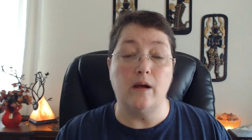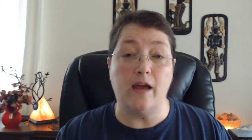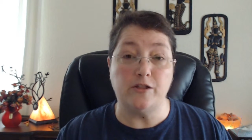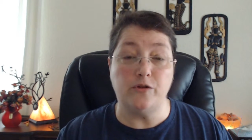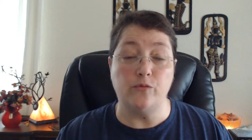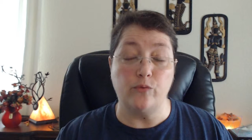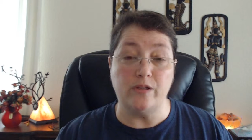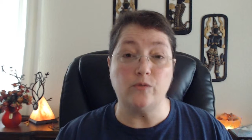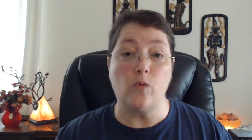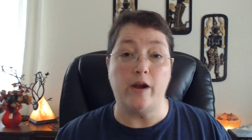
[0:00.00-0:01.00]
as the
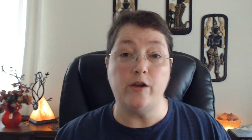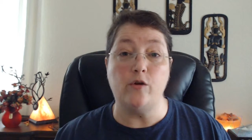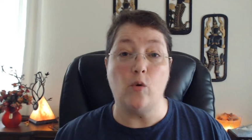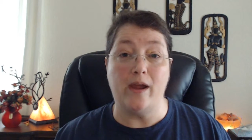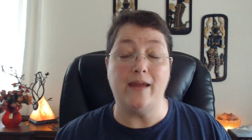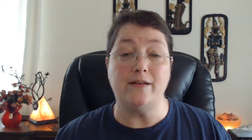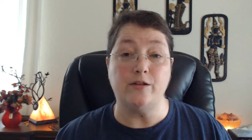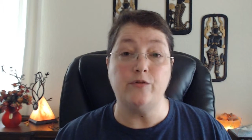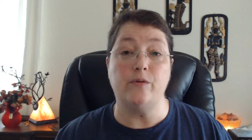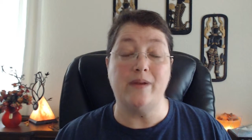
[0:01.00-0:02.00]
reason why you go ahead and
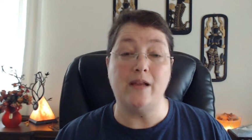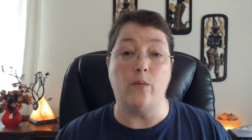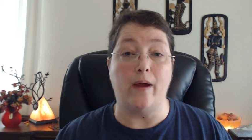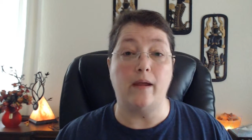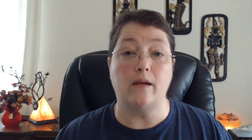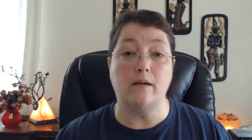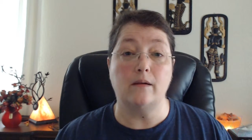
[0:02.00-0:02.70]
do them anyway.